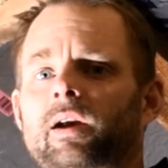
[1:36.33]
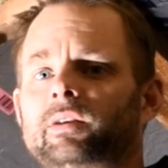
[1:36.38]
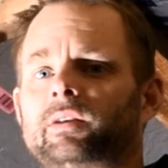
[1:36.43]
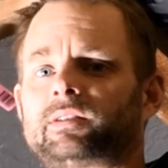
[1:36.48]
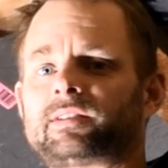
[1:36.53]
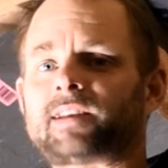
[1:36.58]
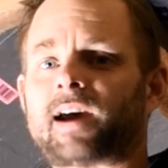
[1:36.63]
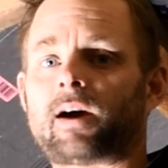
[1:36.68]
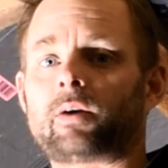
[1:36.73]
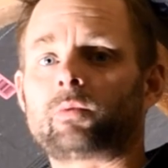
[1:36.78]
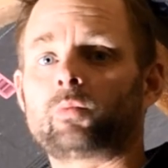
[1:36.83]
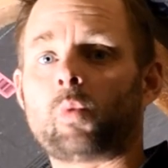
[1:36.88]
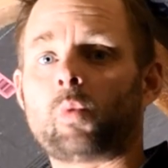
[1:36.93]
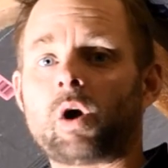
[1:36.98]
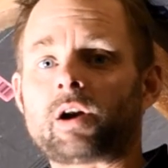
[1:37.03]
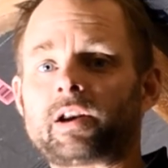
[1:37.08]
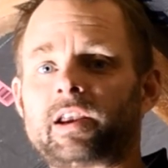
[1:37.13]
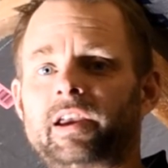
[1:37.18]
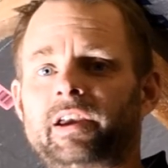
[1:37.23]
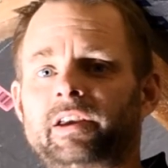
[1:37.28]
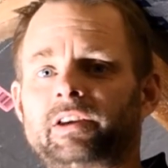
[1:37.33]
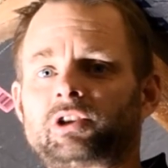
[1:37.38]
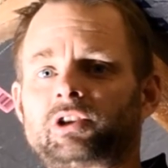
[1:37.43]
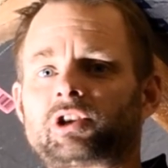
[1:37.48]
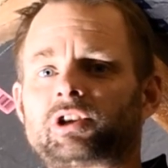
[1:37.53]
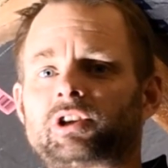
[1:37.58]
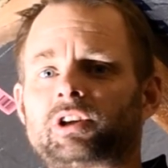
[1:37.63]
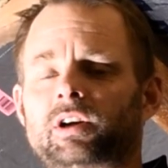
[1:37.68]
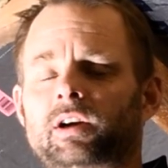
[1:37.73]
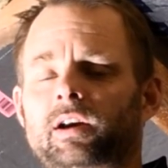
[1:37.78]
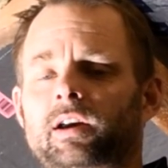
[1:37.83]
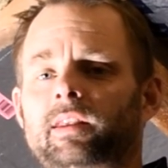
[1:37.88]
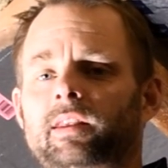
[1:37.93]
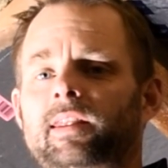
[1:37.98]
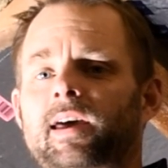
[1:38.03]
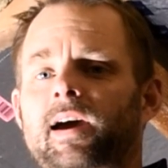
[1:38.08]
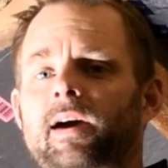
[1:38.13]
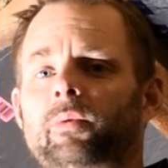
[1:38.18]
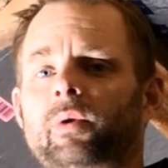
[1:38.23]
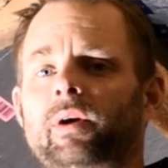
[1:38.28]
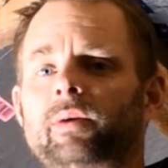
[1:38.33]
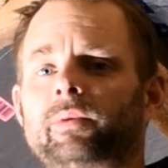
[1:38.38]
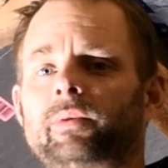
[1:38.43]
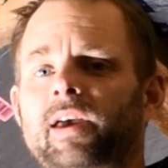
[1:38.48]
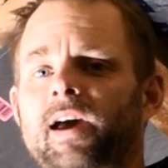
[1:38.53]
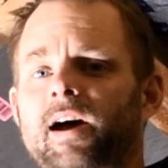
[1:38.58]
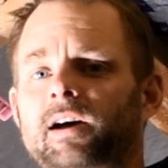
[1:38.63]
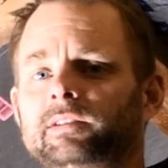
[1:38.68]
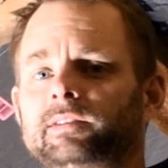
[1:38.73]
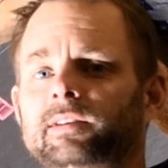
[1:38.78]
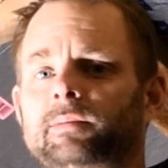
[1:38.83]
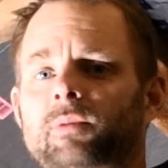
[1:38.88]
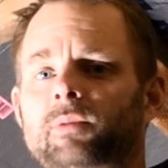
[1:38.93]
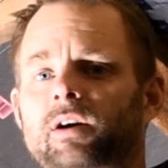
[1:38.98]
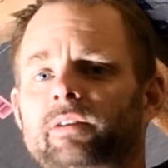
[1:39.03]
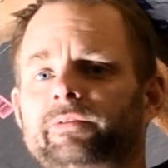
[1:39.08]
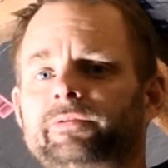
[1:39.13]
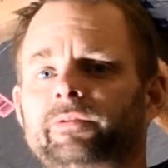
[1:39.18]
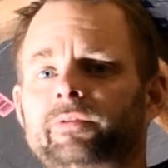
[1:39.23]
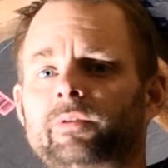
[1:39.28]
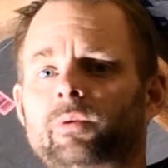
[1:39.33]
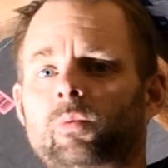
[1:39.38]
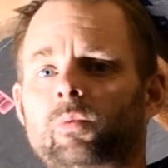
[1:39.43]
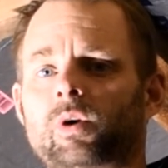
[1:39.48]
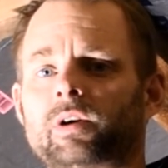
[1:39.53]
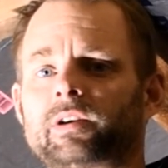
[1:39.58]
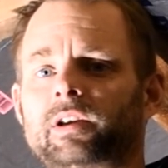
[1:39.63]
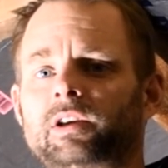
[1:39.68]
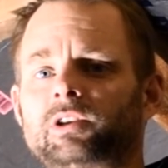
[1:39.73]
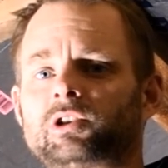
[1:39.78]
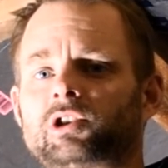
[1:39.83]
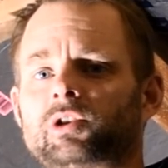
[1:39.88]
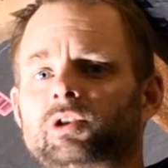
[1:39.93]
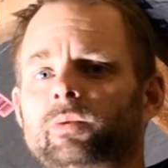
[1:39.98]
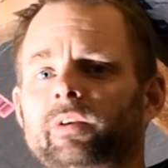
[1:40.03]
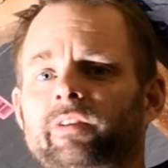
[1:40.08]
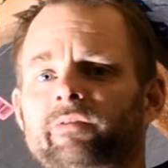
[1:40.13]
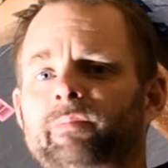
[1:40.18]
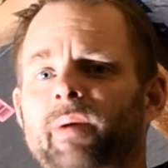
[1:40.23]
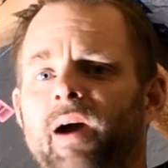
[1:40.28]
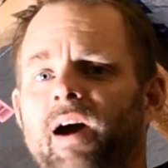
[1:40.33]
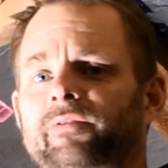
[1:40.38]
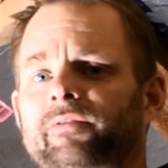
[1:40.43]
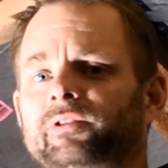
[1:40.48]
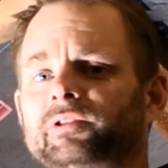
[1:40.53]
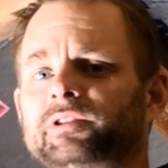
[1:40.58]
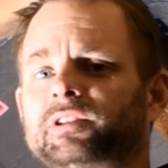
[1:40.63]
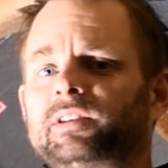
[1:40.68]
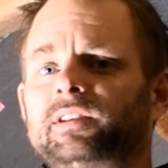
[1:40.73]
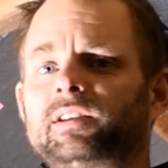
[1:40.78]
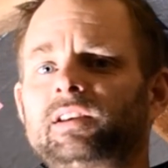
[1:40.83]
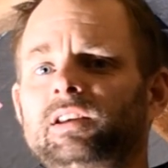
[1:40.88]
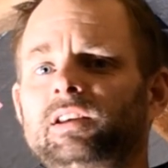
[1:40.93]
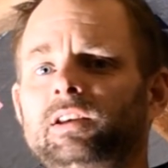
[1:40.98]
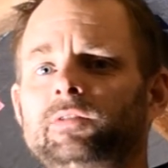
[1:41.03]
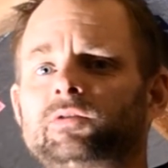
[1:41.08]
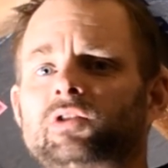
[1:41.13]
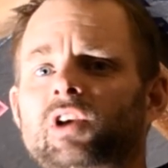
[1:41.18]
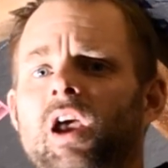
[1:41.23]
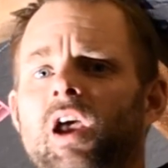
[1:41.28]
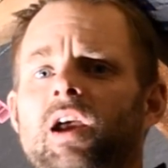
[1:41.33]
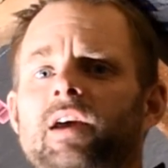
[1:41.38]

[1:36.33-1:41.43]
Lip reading: down 1 inch, and that way we held them off 1 inch. We have baffles in the eaves.